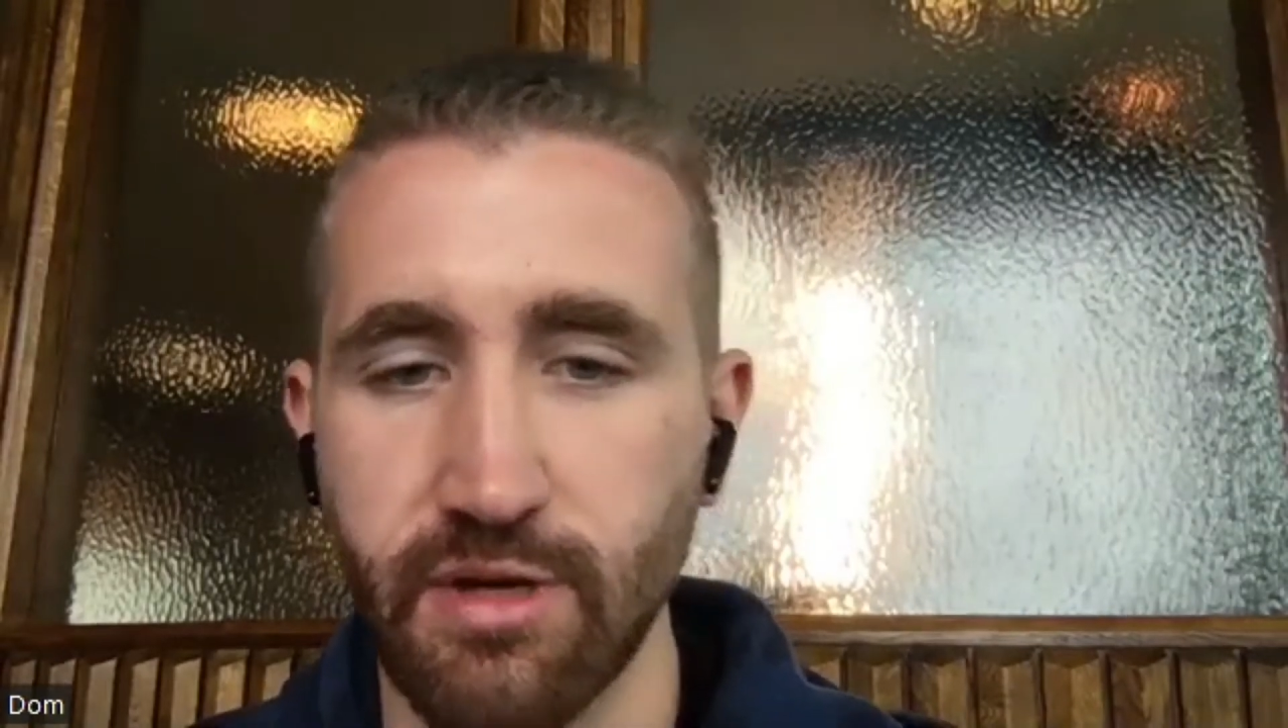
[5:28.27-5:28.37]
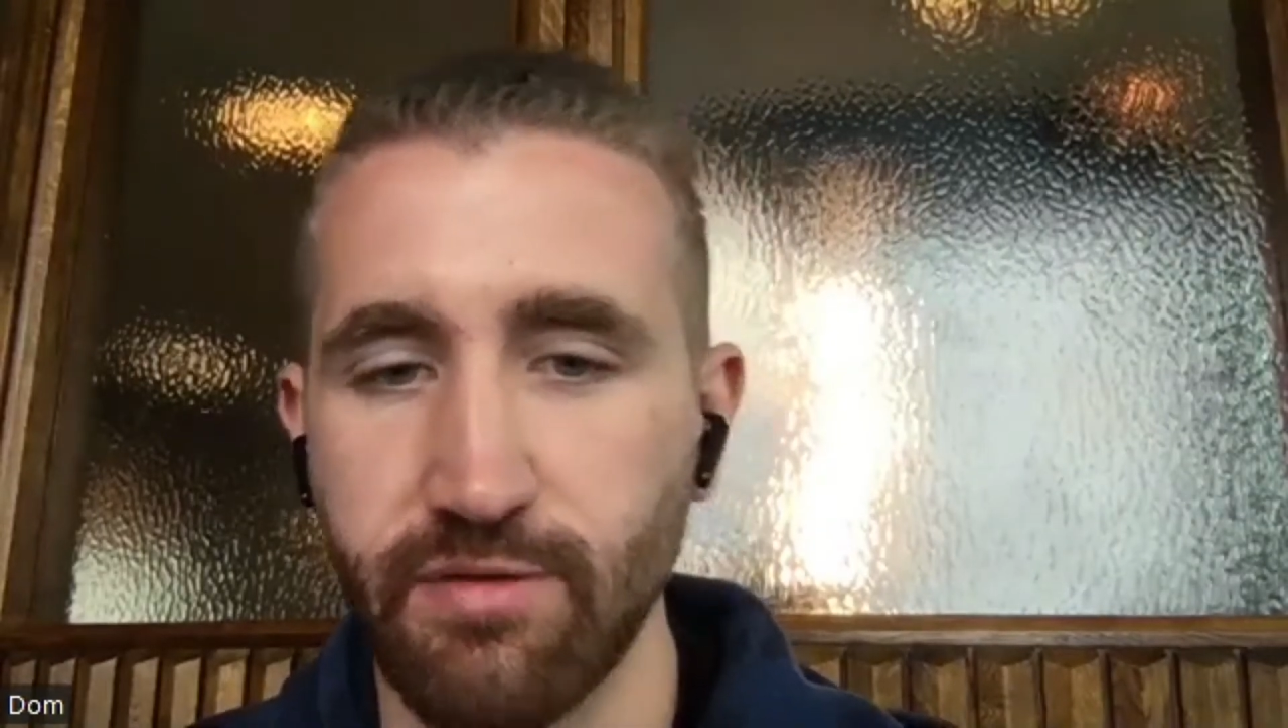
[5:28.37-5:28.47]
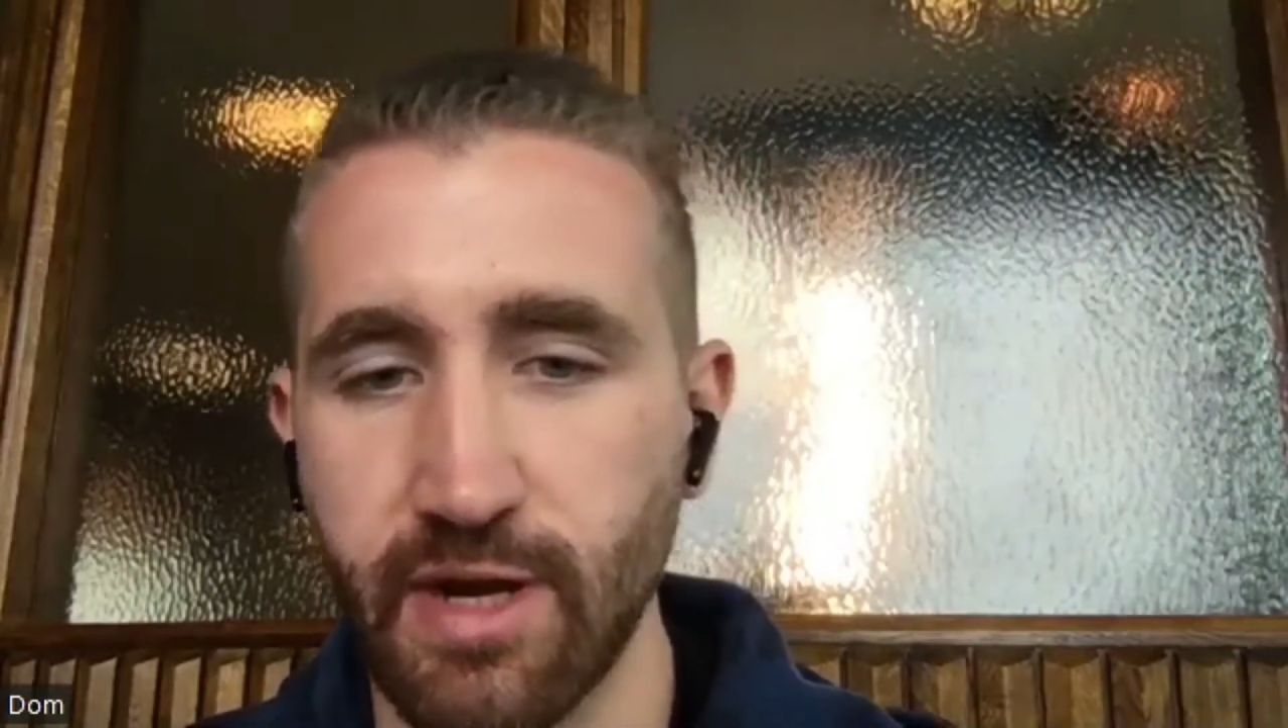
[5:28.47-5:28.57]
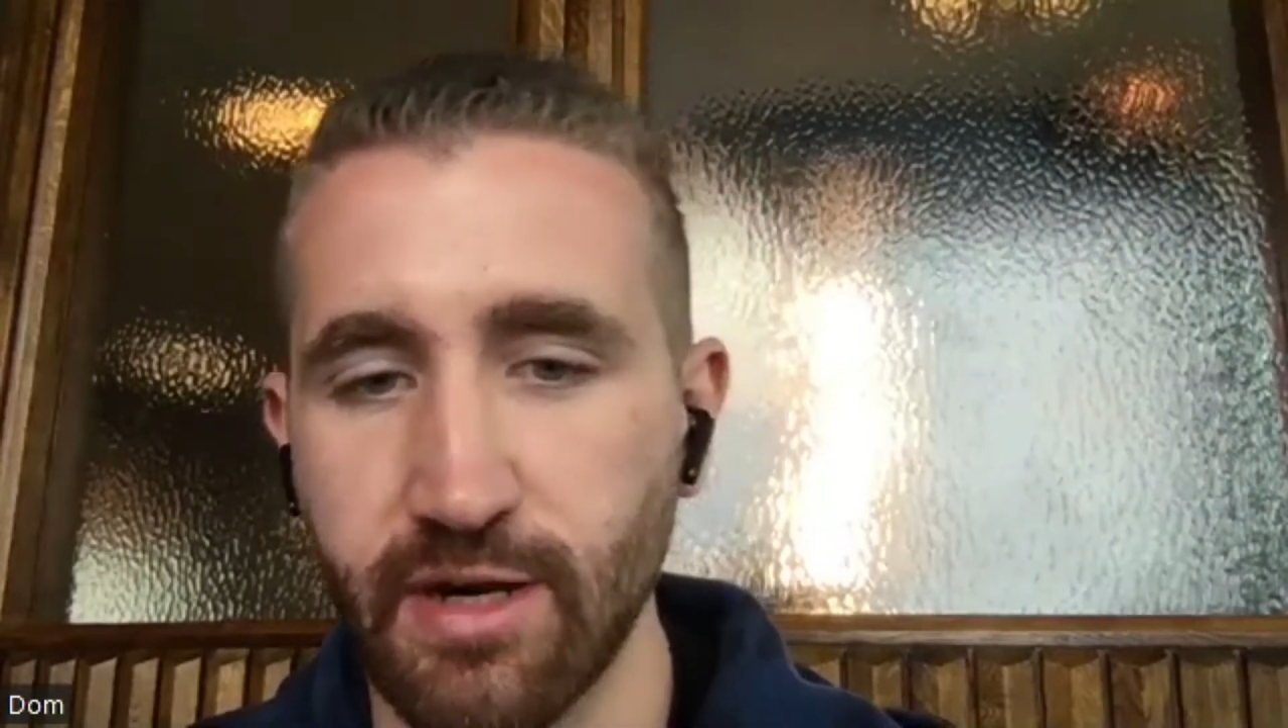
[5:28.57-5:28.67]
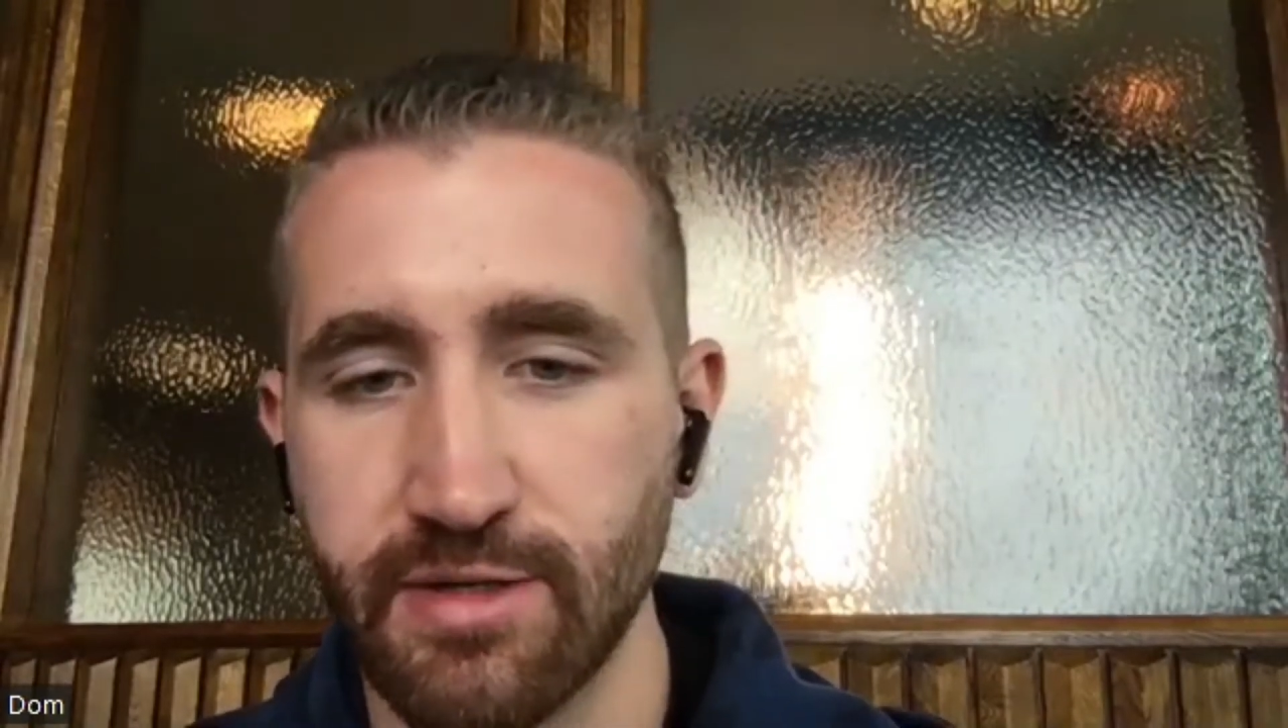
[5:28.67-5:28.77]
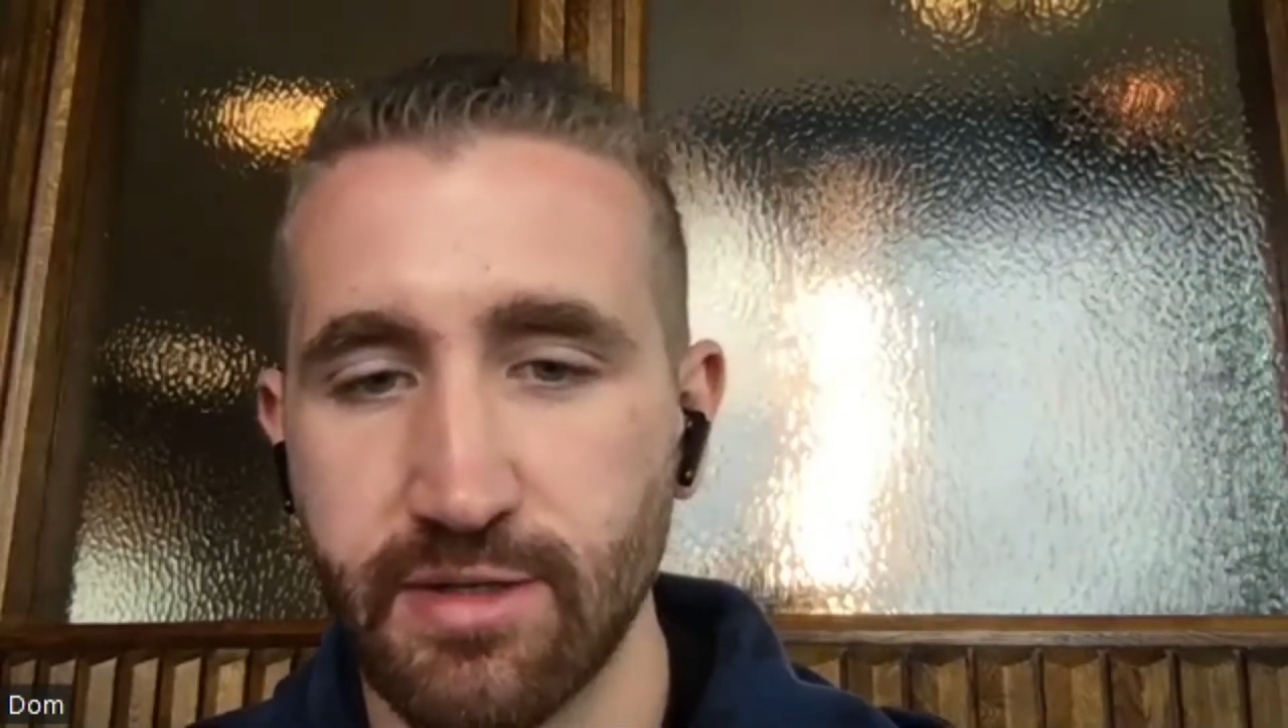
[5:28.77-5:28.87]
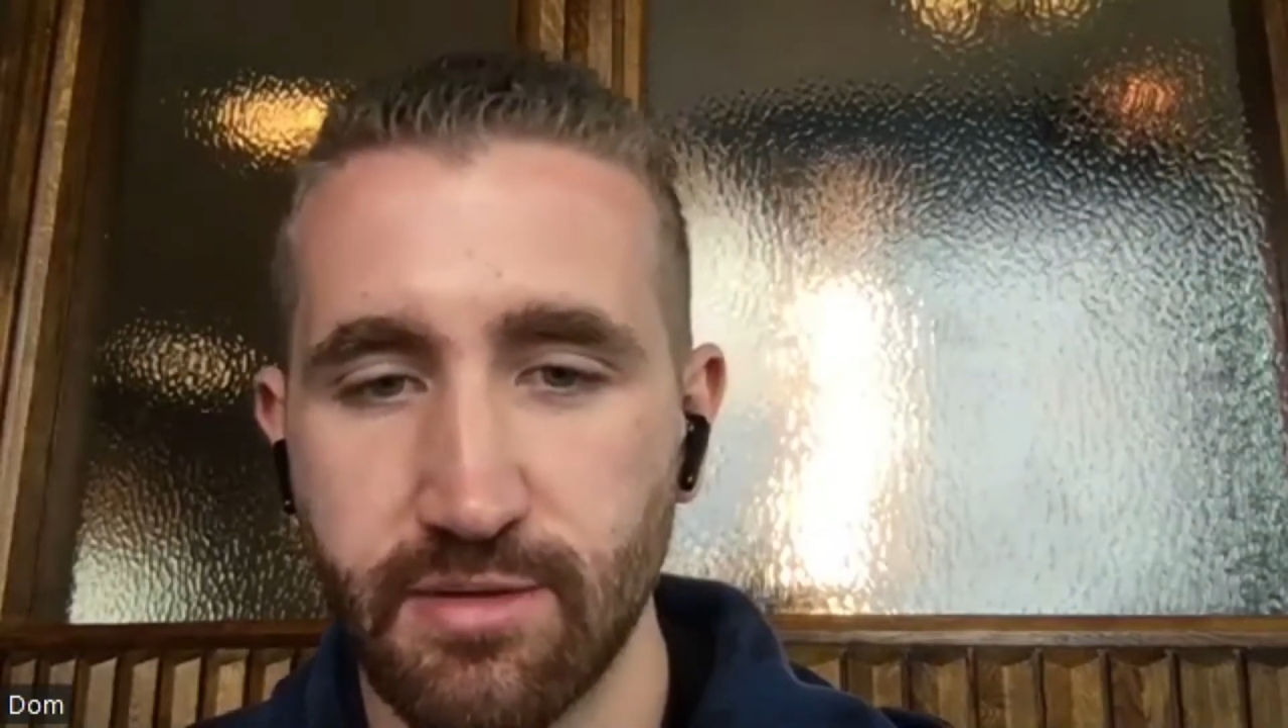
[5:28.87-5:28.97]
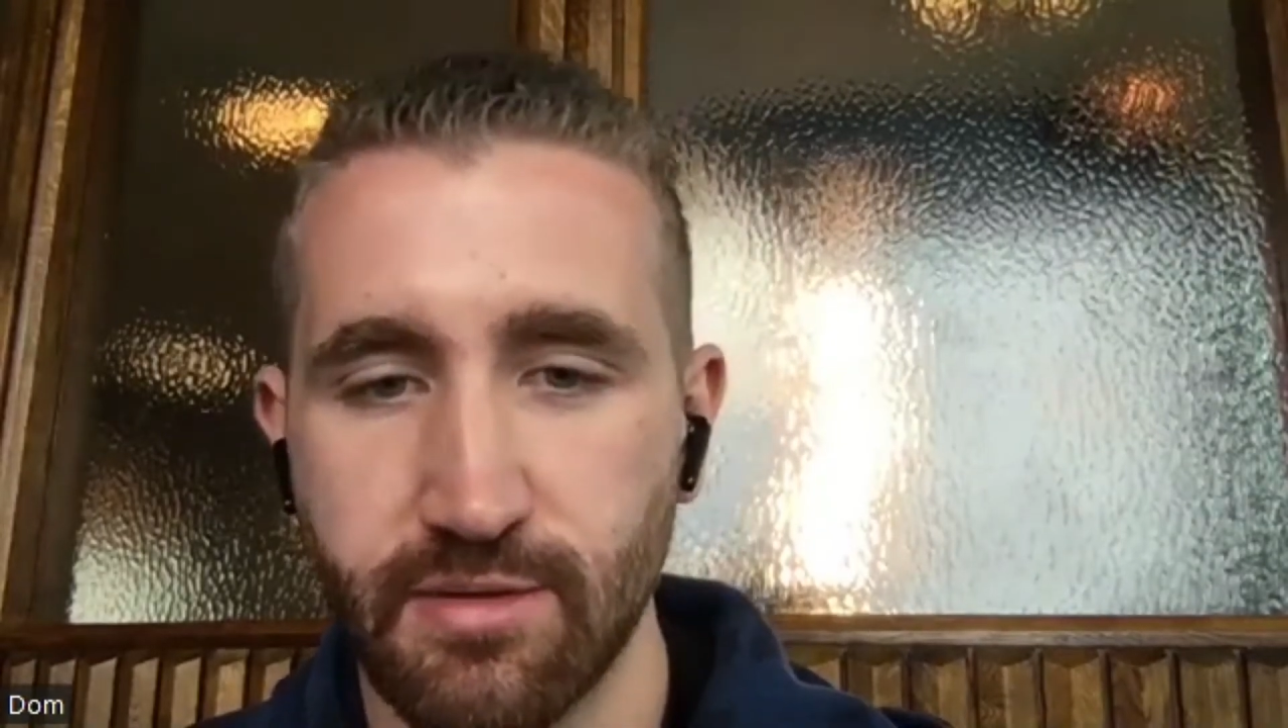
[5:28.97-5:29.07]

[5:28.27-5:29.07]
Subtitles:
affect